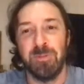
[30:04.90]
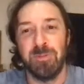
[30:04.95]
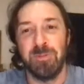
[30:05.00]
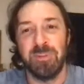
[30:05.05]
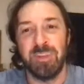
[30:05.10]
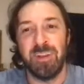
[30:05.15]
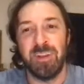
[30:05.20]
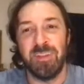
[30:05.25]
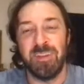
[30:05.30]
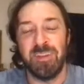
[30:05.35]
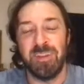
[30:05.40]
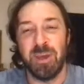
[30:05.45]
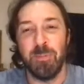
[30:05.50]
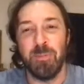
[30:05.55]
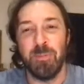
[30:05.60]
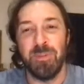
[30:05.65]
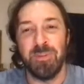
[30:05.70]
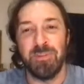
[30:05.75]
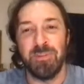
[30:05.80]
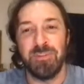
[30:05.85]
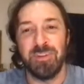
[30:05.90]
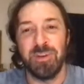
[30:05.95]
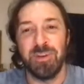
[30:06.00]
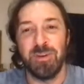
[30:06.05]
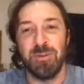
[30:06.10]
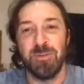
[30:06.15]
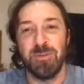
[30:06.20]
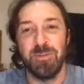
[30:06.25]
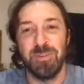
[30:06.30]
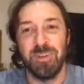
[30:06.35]
said at the top of the
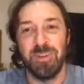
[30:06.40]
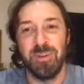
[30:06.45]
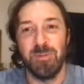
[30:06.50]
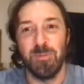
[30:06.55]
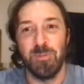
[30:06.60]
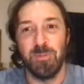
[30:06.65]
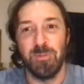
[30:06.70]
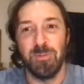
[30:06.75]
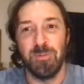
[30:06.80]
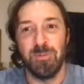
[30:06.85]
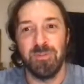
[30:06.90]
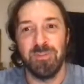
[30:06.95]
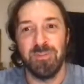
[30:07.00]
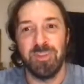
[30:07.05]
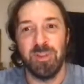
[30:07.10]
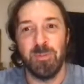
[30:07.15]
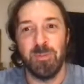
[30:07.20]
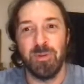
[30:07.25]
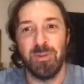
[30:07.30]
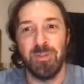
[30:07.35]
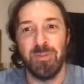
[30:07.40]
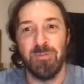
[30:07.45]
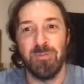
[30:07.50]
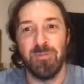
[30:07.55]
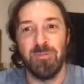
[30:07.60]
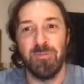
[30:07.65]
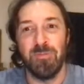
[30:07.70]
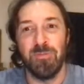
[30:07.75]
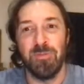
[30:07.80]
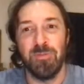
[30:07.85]
show, we're
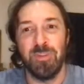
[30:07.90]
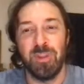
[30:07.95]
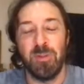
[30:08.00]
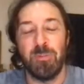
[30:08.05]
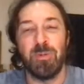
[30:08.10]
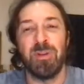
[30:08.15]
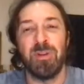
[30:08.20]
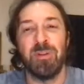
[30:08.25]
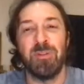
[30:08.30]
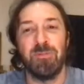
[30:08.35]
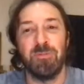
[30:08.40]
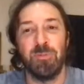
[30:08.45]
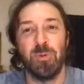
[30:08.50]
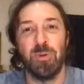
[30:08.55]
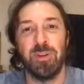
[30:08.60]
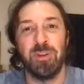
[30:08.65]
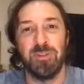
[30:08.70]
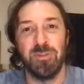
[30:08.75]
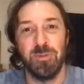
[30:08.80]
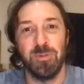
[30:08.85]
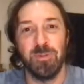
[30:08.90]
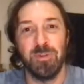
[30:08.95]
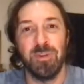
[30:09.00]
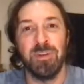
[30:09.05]
celebrated 42